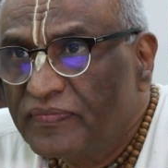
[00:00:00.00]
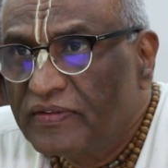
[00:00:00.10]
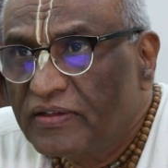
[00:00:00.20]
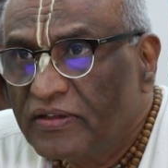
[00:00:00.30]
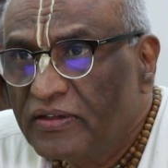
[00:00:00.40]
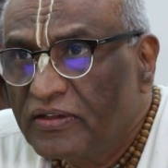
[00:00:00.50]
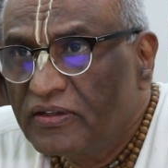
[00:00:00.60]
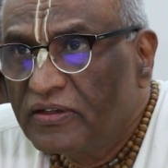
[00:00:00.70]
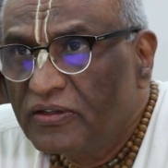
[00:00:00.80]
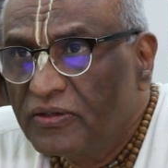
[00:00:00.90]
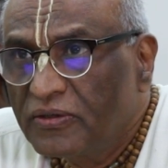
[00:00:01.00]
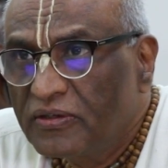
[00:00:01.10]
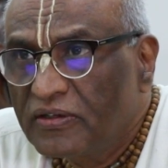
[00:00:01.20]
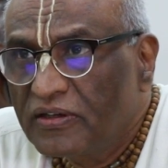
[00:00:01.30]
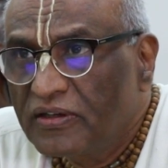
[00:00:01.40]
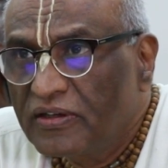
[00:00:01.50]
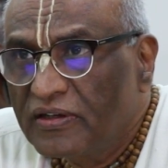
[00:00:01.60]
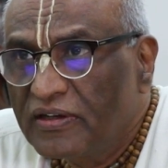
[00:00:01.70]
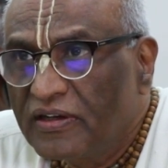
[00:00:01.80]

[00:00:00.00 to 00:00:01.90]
[no speech]